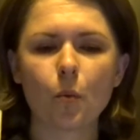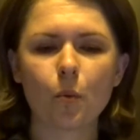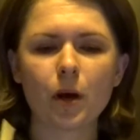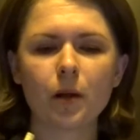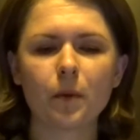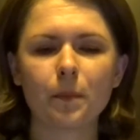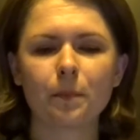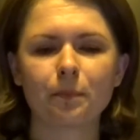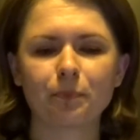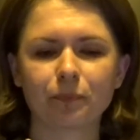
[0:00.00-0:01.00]
Well,
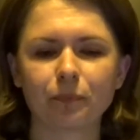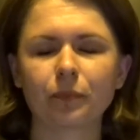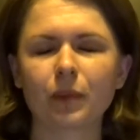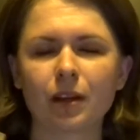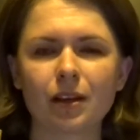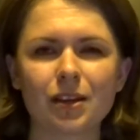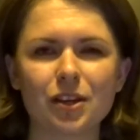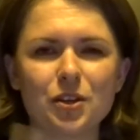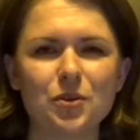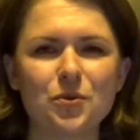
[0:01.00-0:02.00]

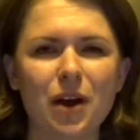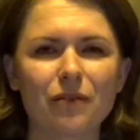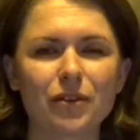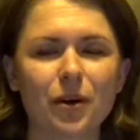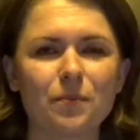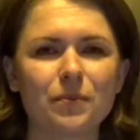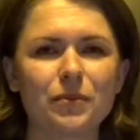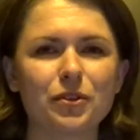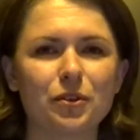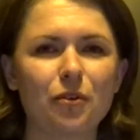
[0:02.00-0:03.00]
you have come
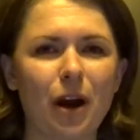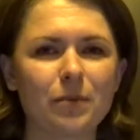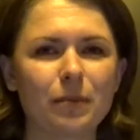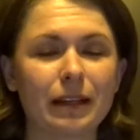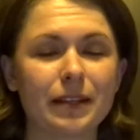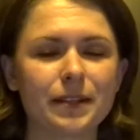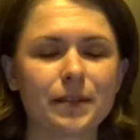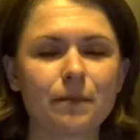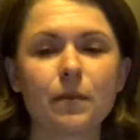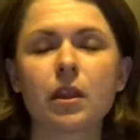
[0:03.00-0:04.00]
to the right place.
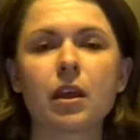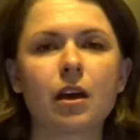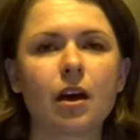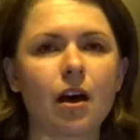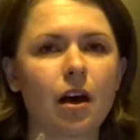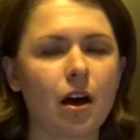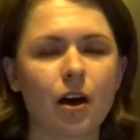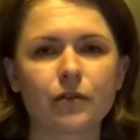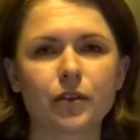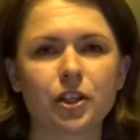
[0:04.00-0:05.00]

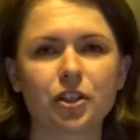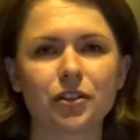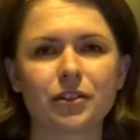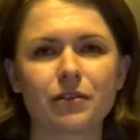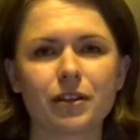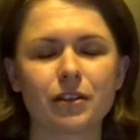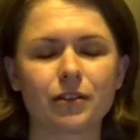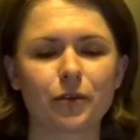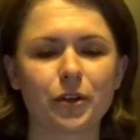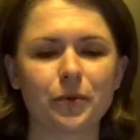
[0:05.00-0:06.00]
I've got just things
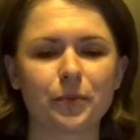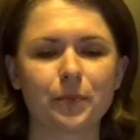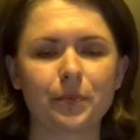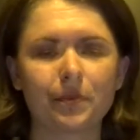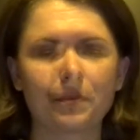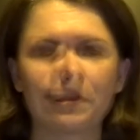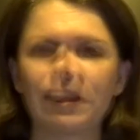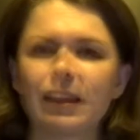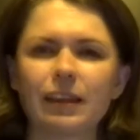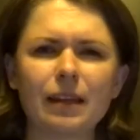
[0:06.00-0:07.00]
for you.
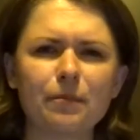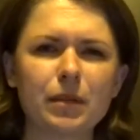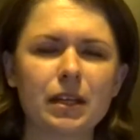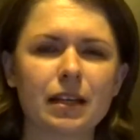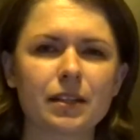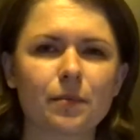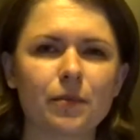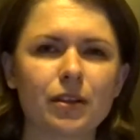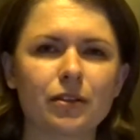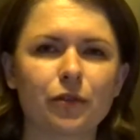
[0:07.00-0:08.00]
Let me get some
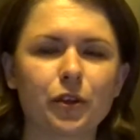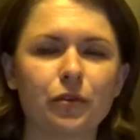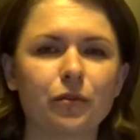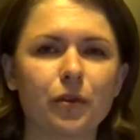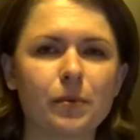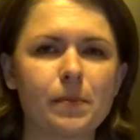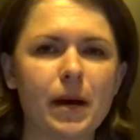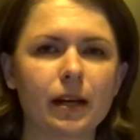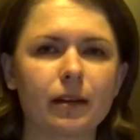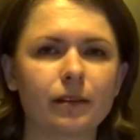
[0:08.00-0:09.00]
things for you from the
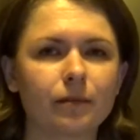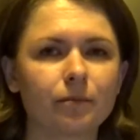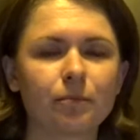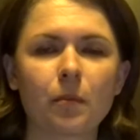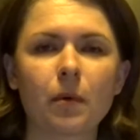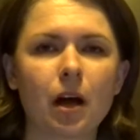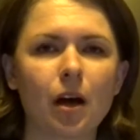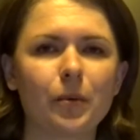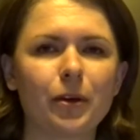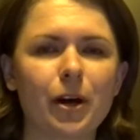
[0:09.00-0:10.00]
back.
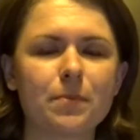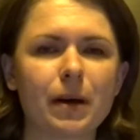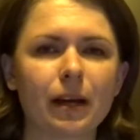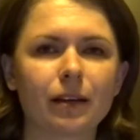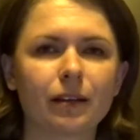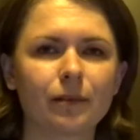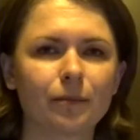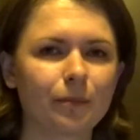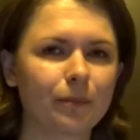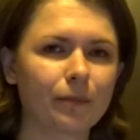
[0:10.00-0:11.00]
I'll be right back.
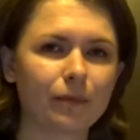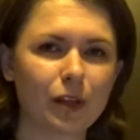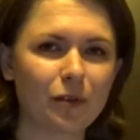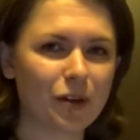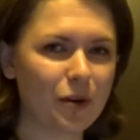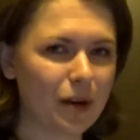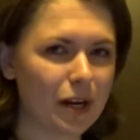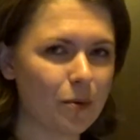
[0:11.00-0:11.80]
Don't go anywhere.